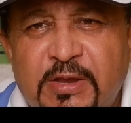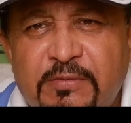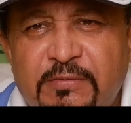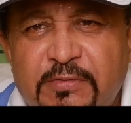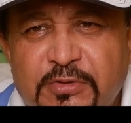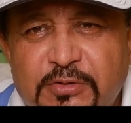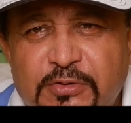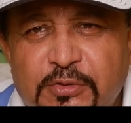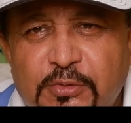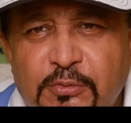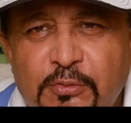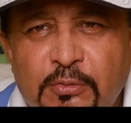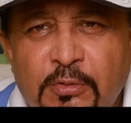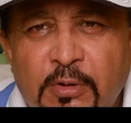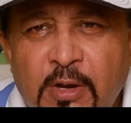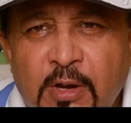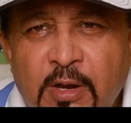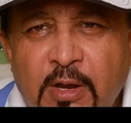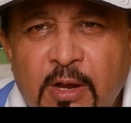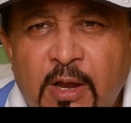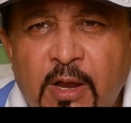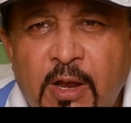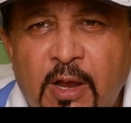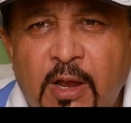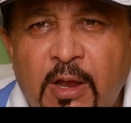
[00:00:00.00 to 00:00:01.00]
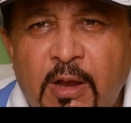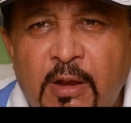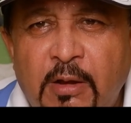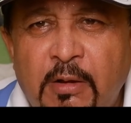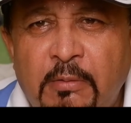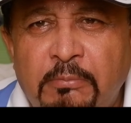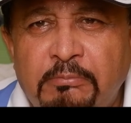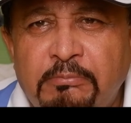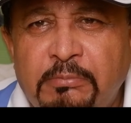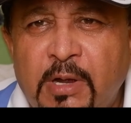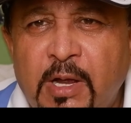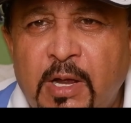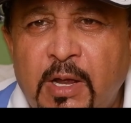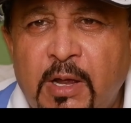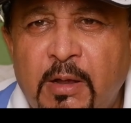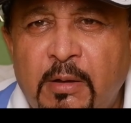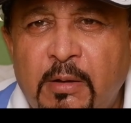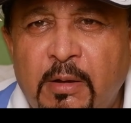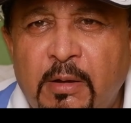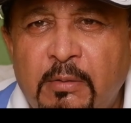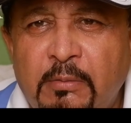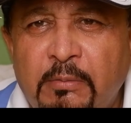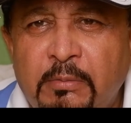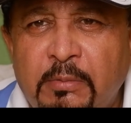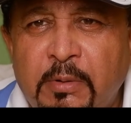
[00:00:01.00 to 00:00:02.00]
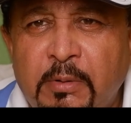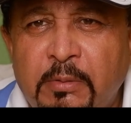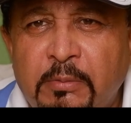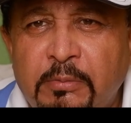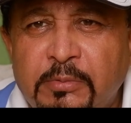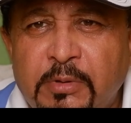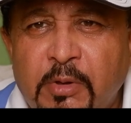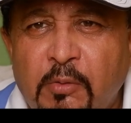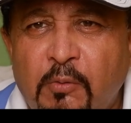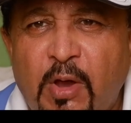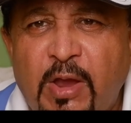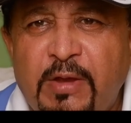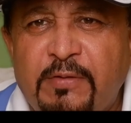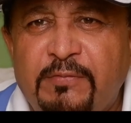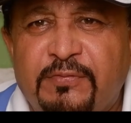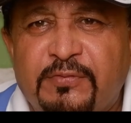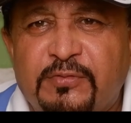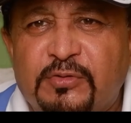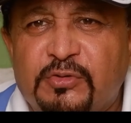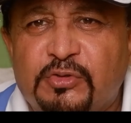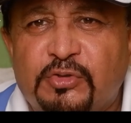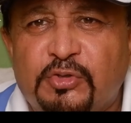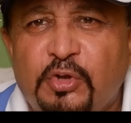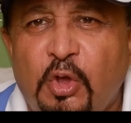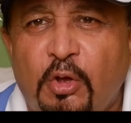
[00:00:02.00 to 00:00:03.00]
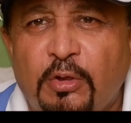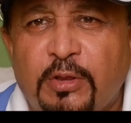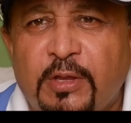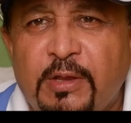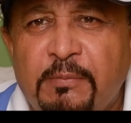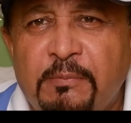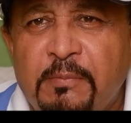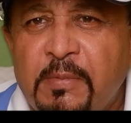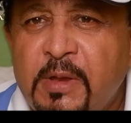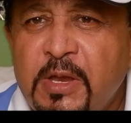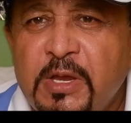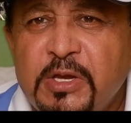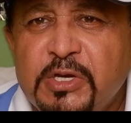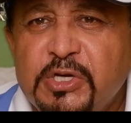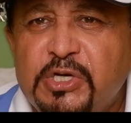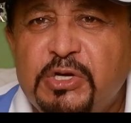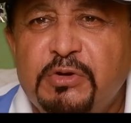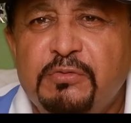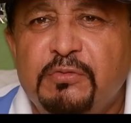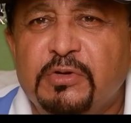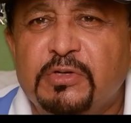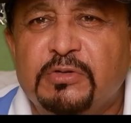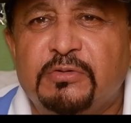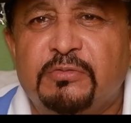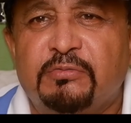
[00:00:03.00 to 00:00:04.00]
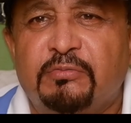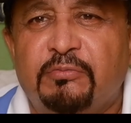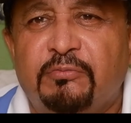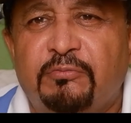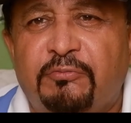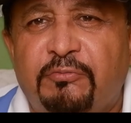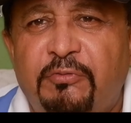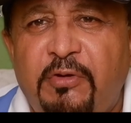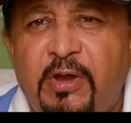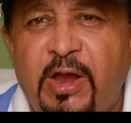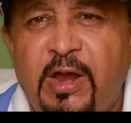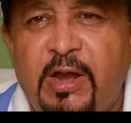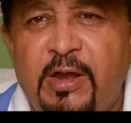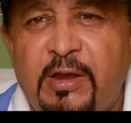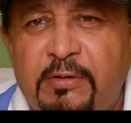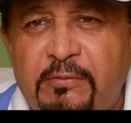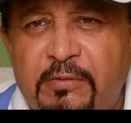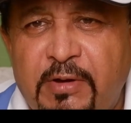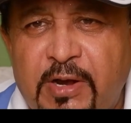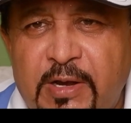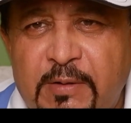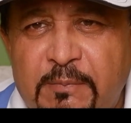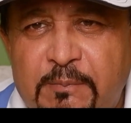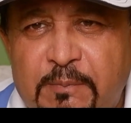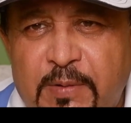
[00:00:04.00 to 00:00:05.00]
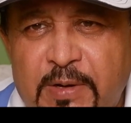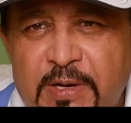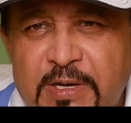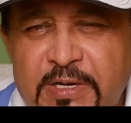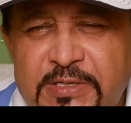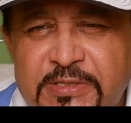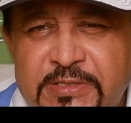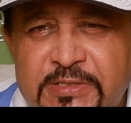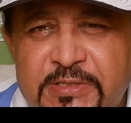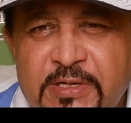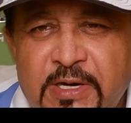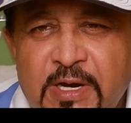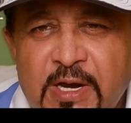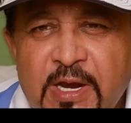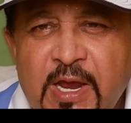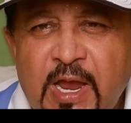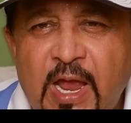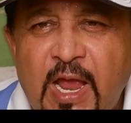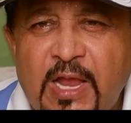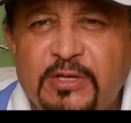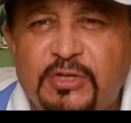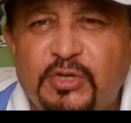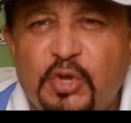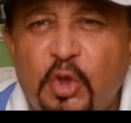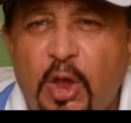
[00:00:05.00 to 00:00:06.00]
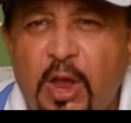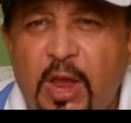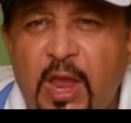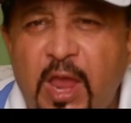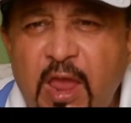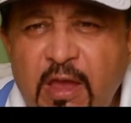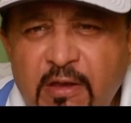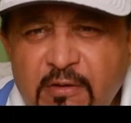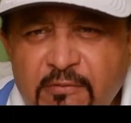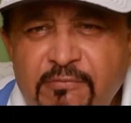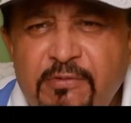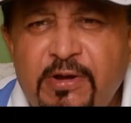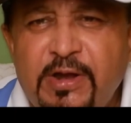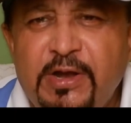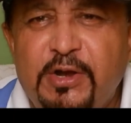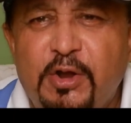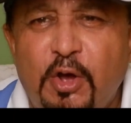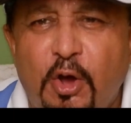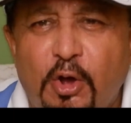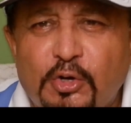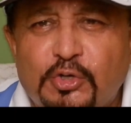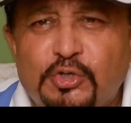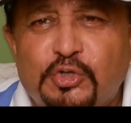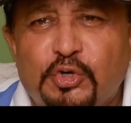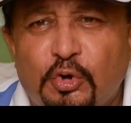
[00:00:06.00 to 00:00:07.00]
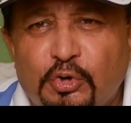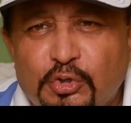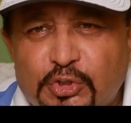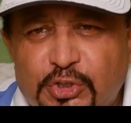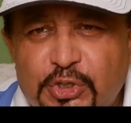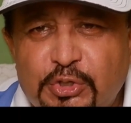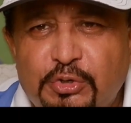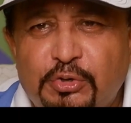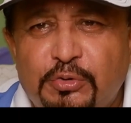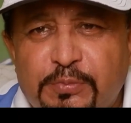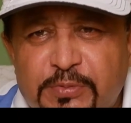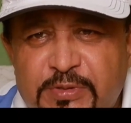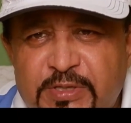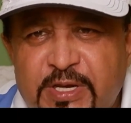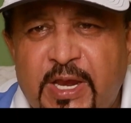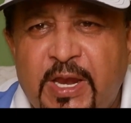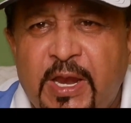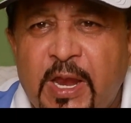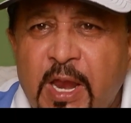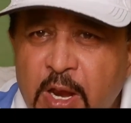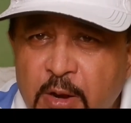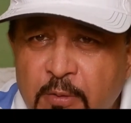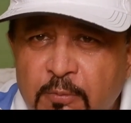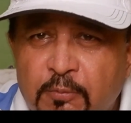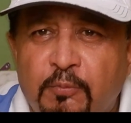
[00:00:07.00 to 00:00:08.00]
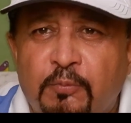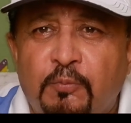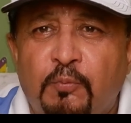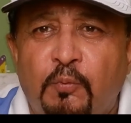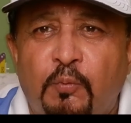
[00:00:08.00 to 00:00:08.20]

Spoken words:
given to the wife saw them, she was very, very pleased. And so every dog show she would say,